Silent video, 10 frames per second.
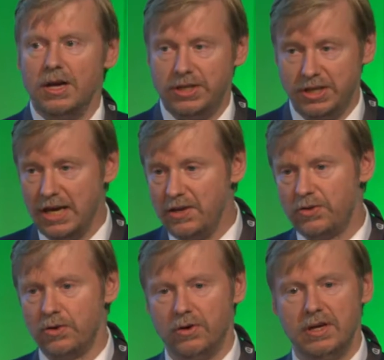Today's
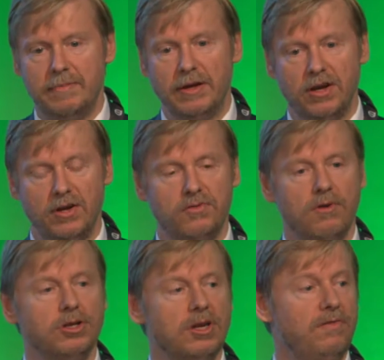talk is about the
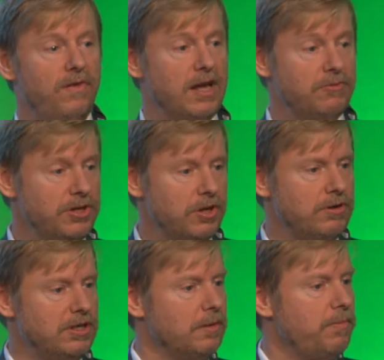construction phase, which is a
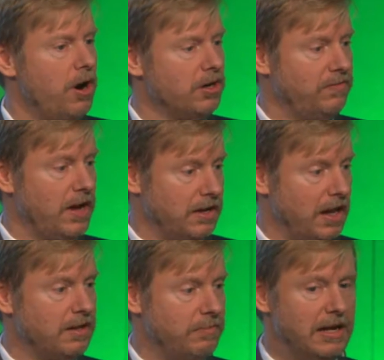critical part of that.
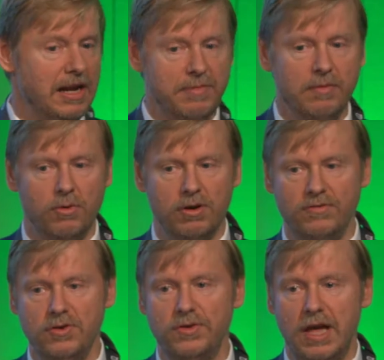I'll explain a little bit more in a
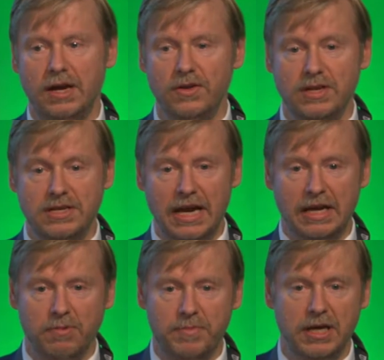few seconds, and
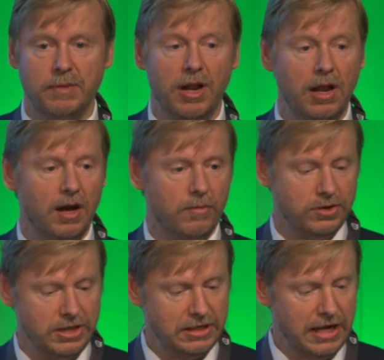Yannick will pick up in a lot more
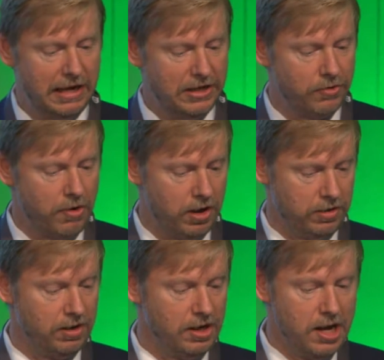detail later on.